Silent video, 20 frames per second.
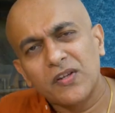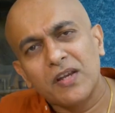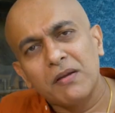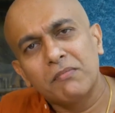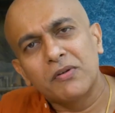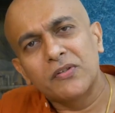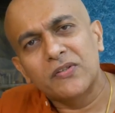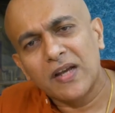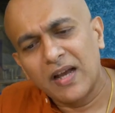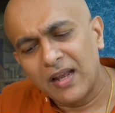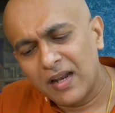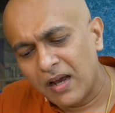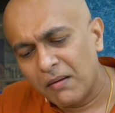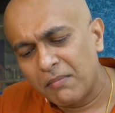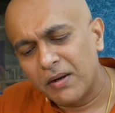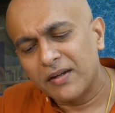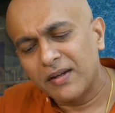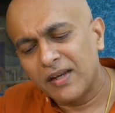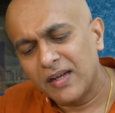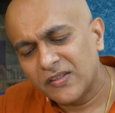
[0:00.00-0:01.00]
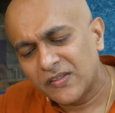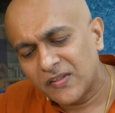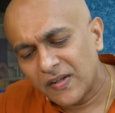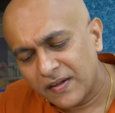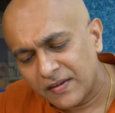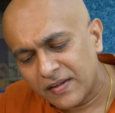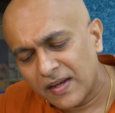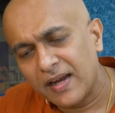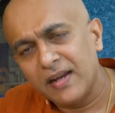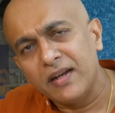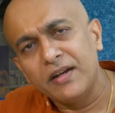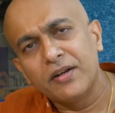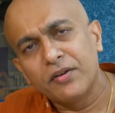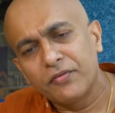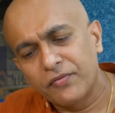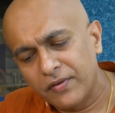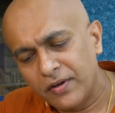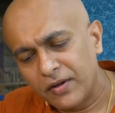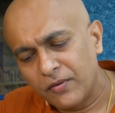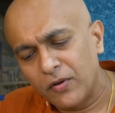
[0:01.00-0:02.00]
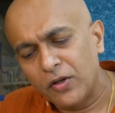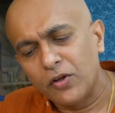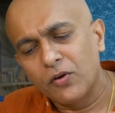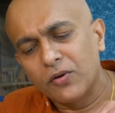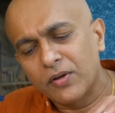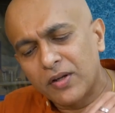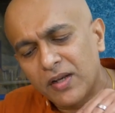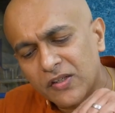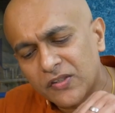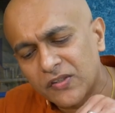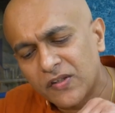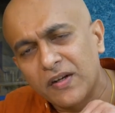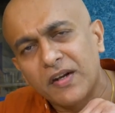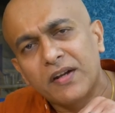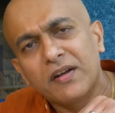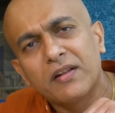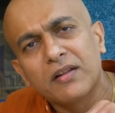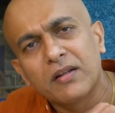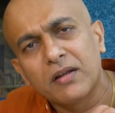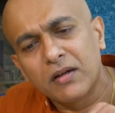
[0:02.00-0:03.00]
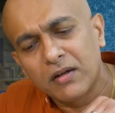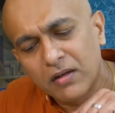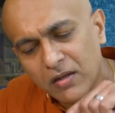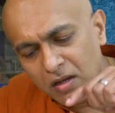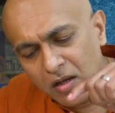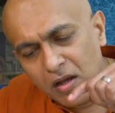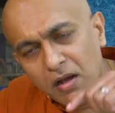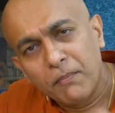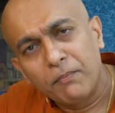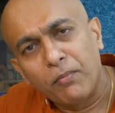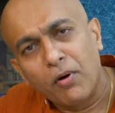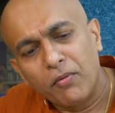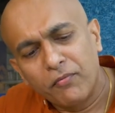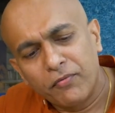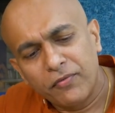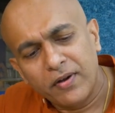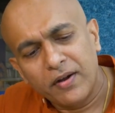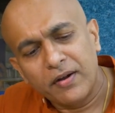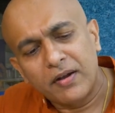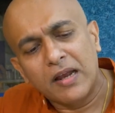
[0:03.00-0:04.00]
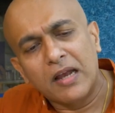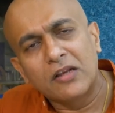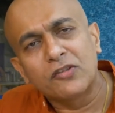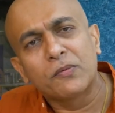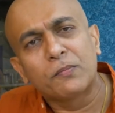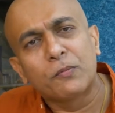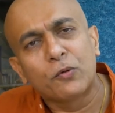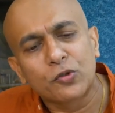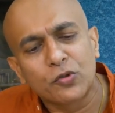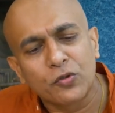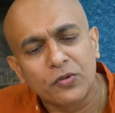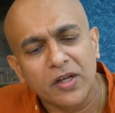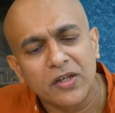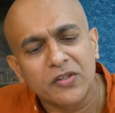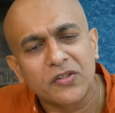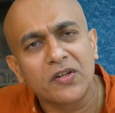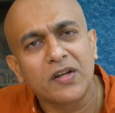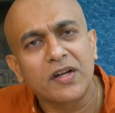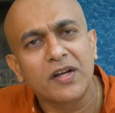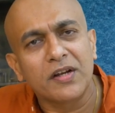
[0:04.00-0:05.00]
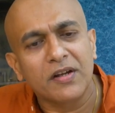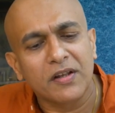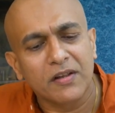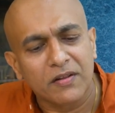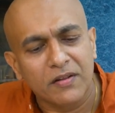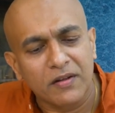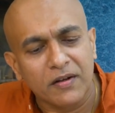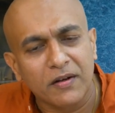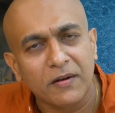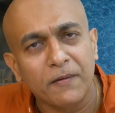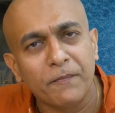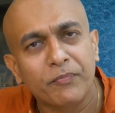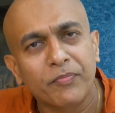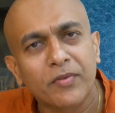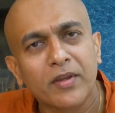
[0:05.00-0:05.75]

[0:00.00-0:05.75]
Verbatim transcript: the same masala but tastes entirely different when you're tasting it in the pomfret as opposed to tasting it in the